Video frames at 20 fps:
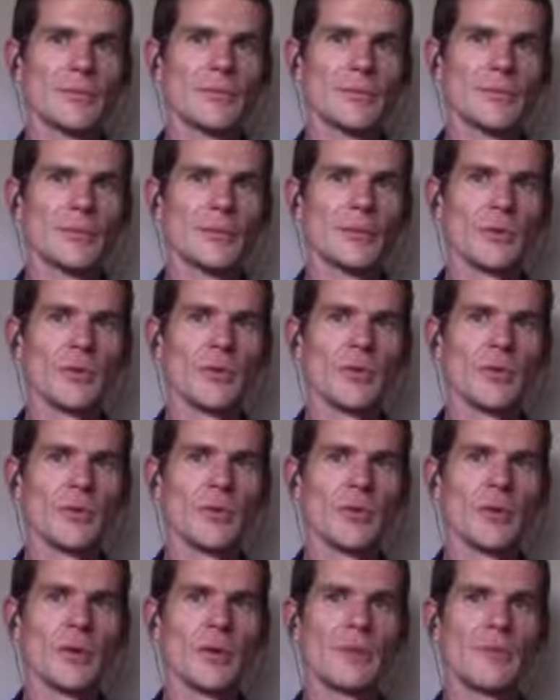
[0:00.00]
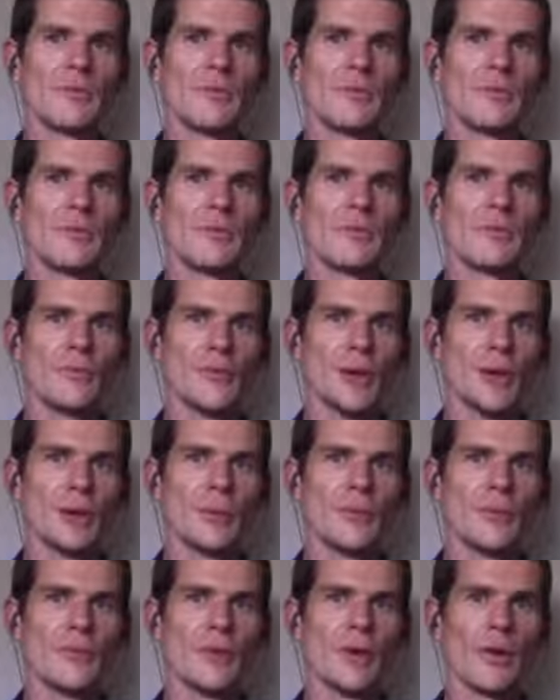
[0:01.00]
doing some, you know, real
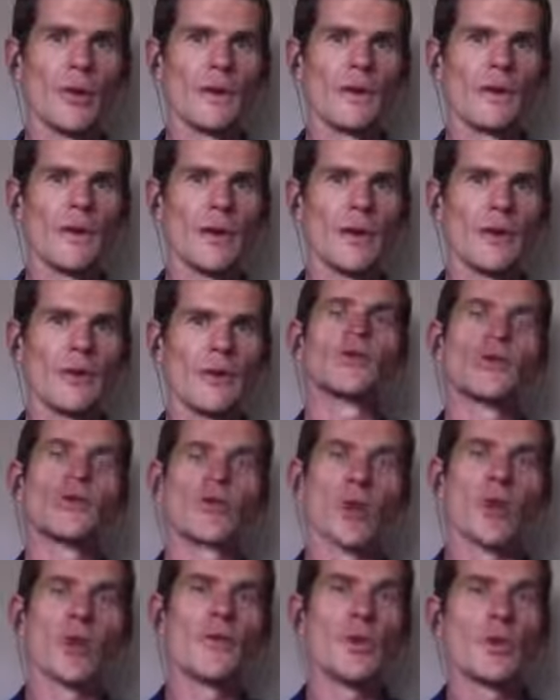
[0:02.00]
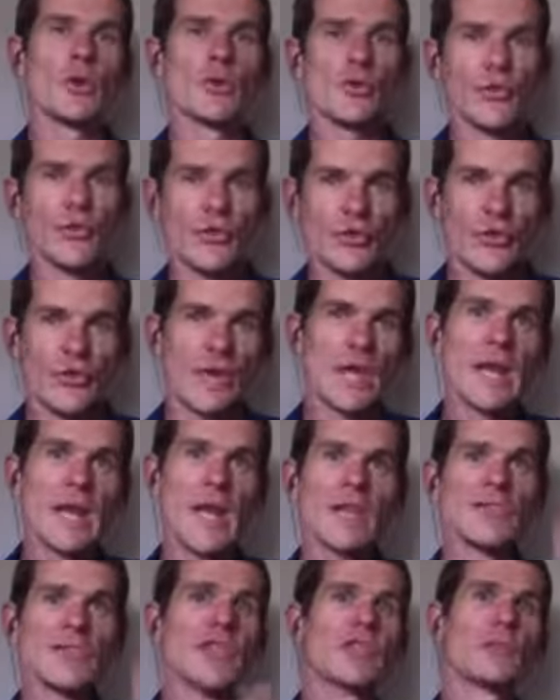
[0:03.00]
full on fitness. So if you're as fit
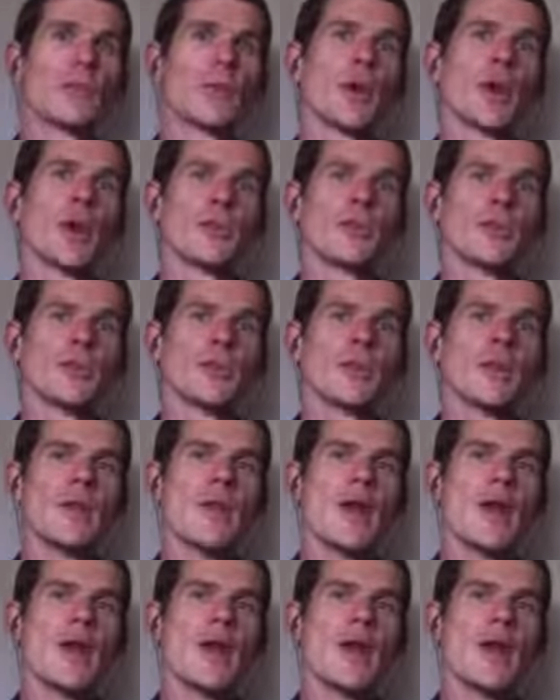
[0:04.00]
as this person,